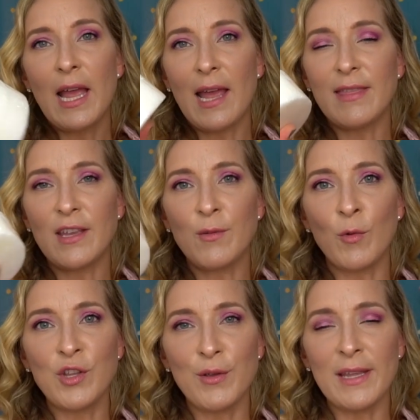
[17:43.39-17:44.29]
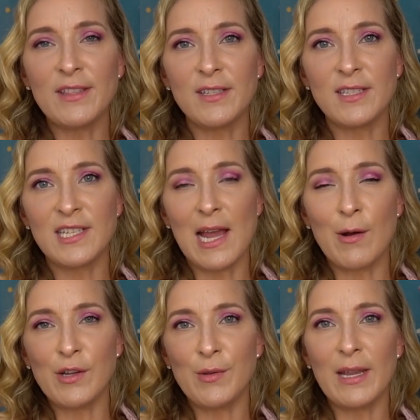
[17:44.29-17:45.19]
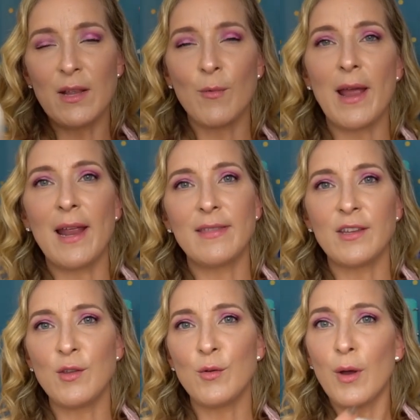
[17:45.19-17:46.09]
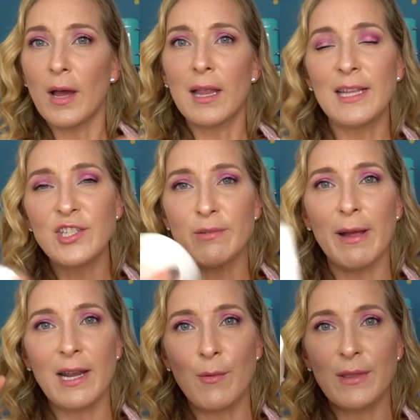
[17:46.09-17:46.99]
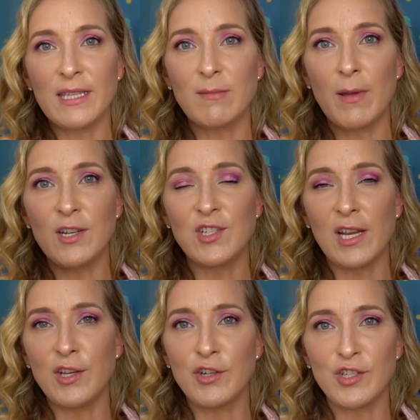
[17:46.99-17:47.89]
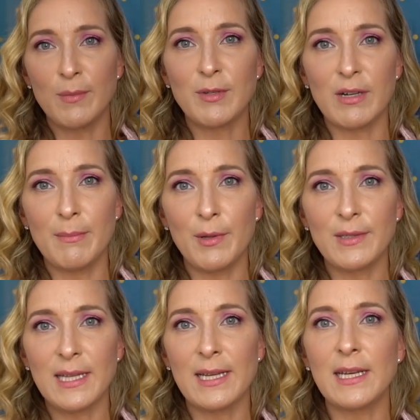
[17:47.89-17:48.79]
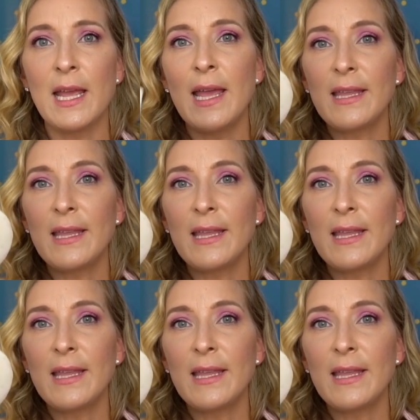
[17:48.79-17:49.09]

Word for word: And then when you get into the shower, you get it wet and then you cleanse your body with the sponge and your soap's already built in.